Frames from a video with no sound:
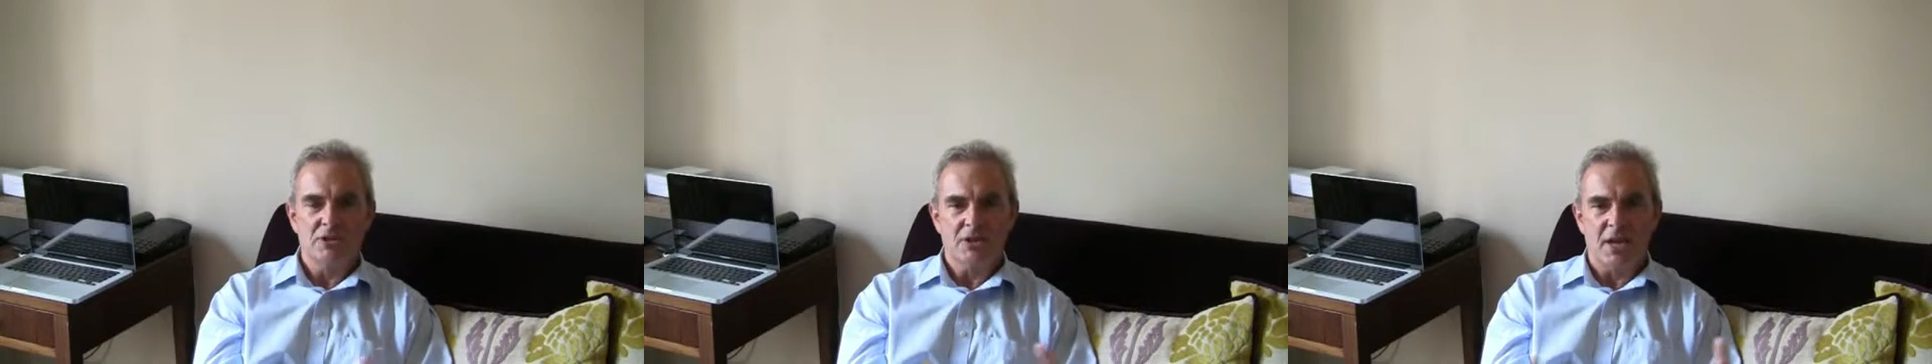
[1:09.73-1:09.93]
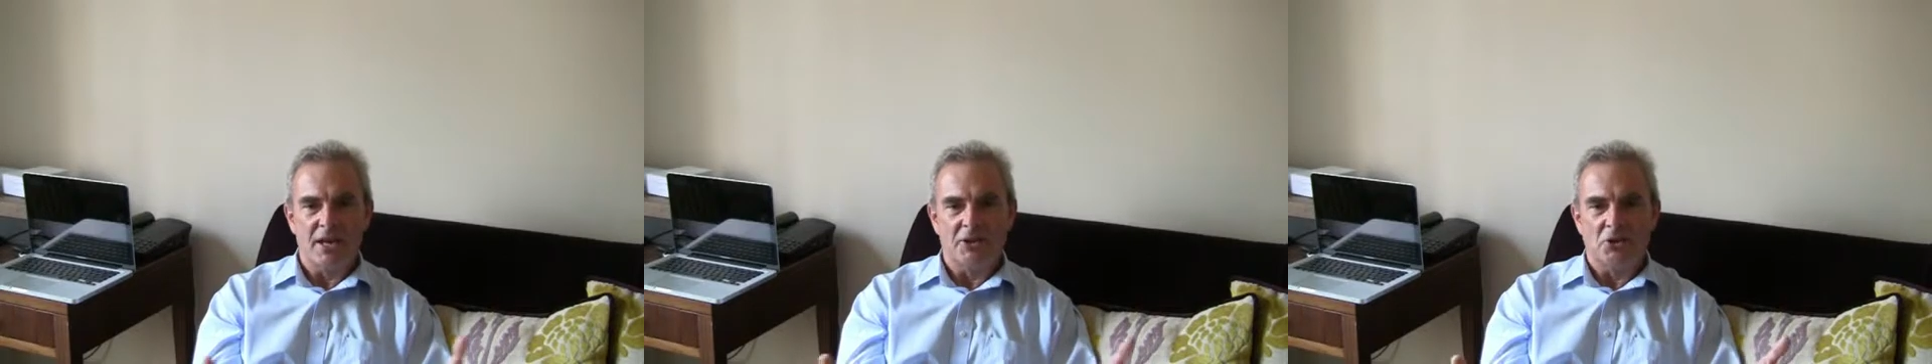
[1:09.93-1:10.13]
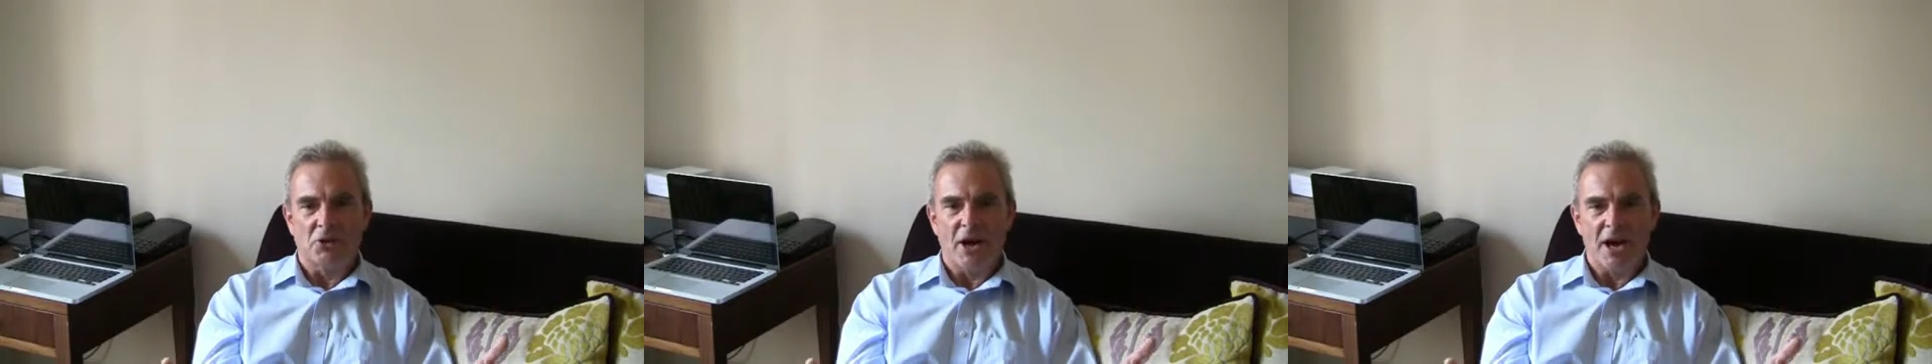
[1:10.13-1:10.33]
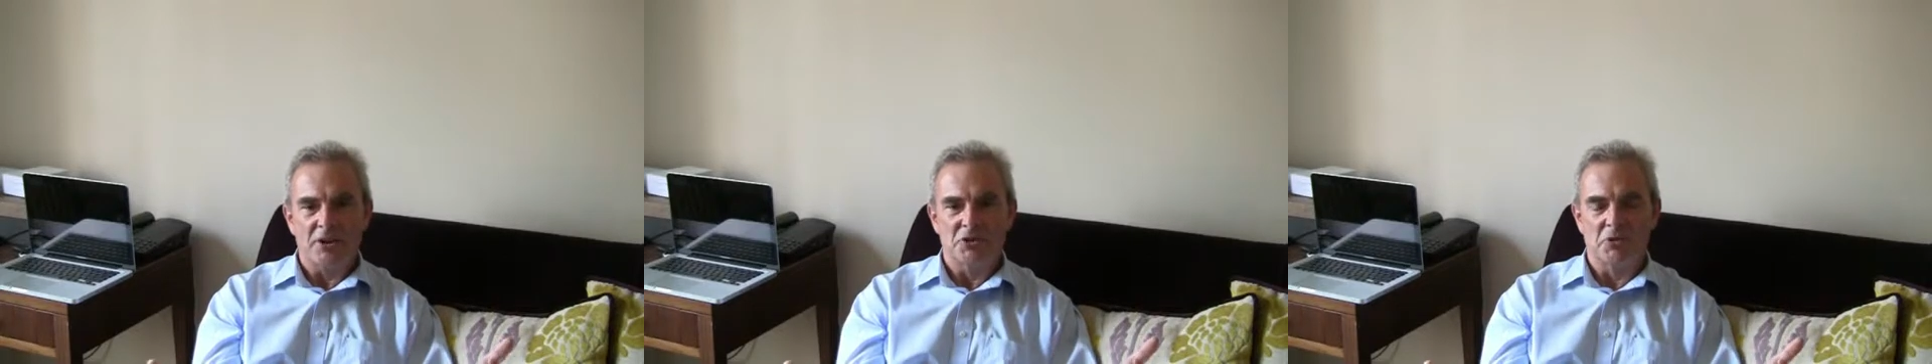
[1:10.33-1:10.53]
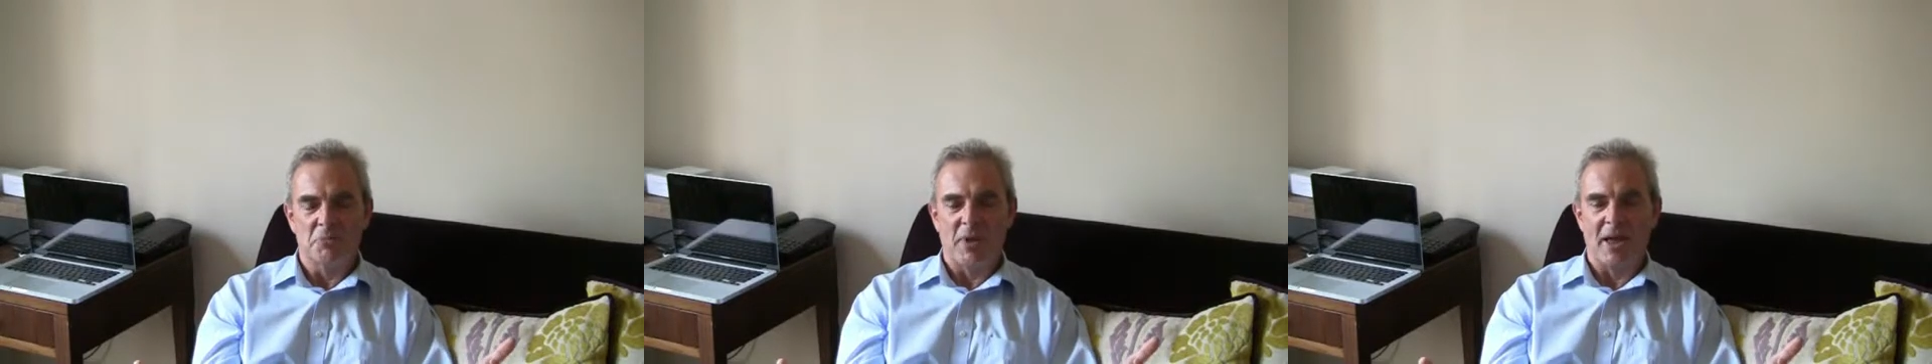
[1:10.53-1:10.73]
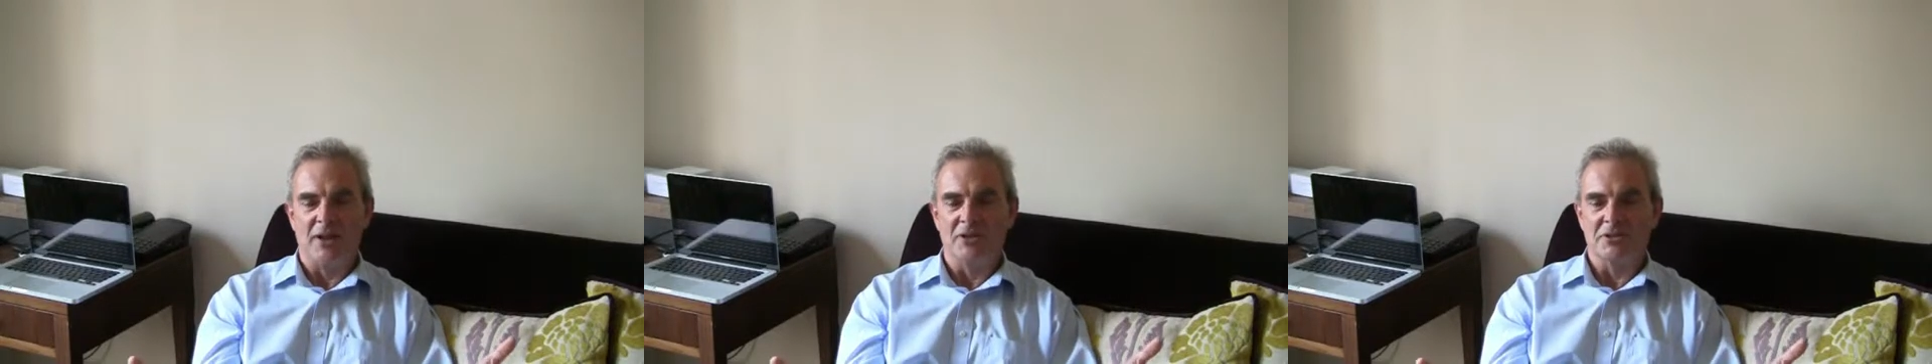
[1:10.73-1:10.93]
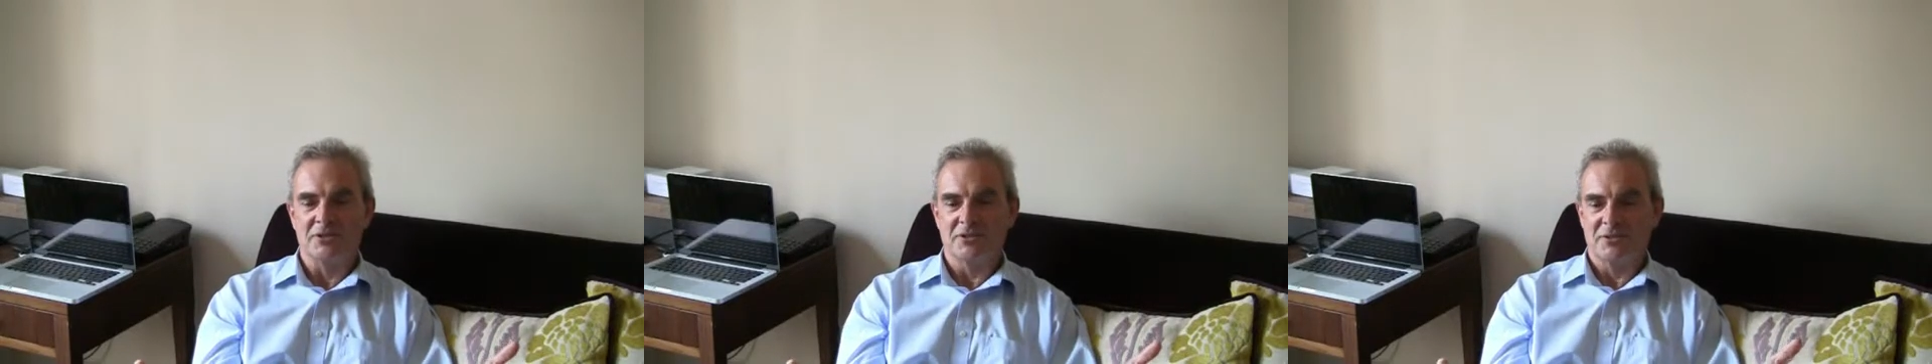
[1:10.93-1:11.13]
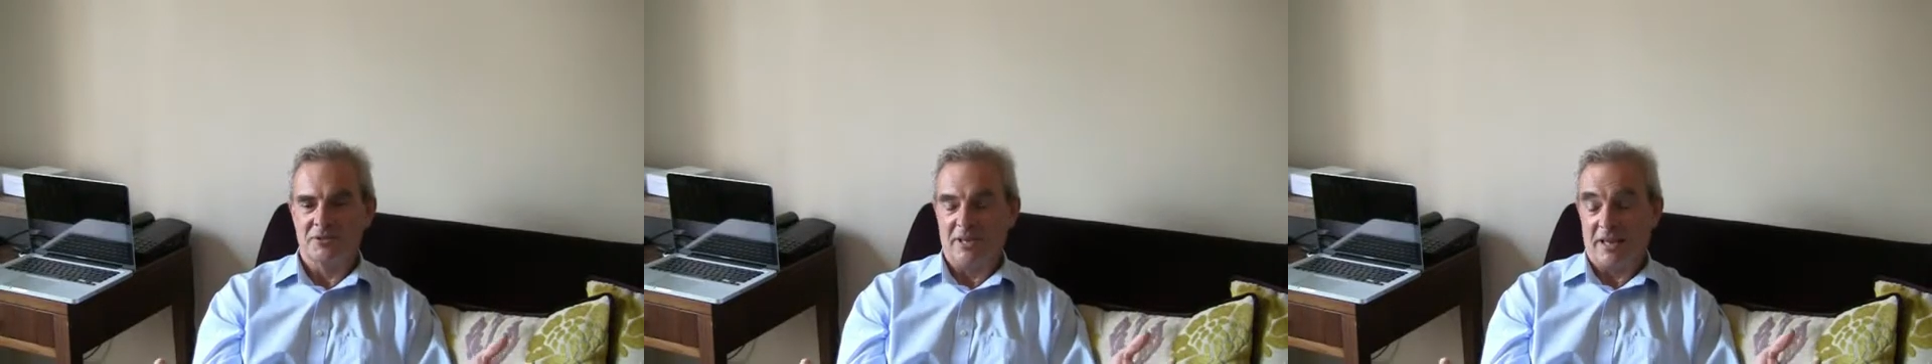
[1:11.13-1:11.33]
10 or
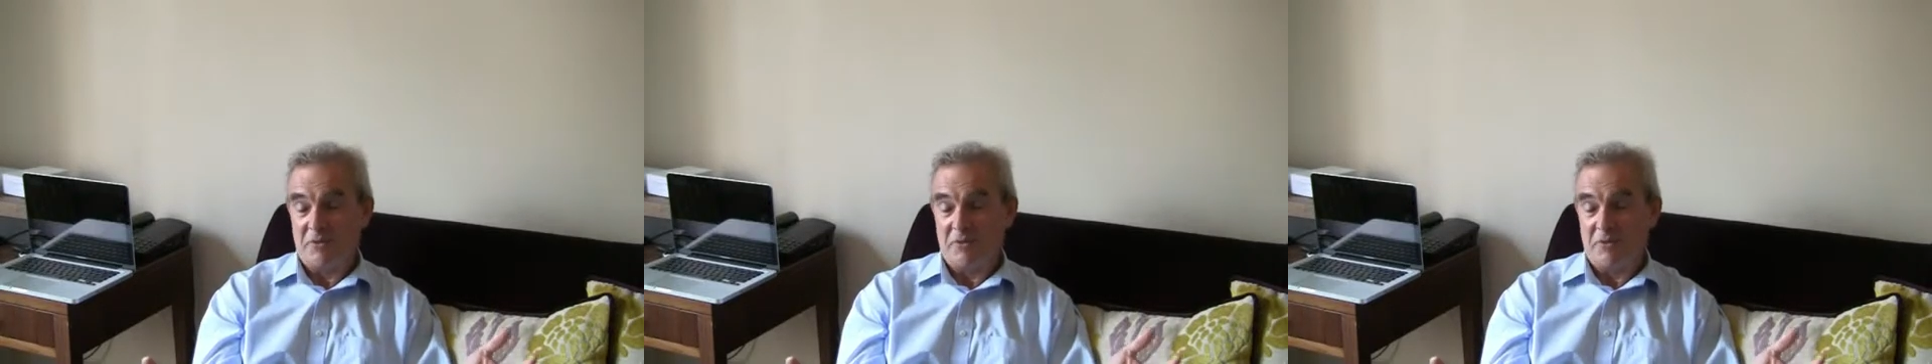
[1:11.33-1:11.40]
£100.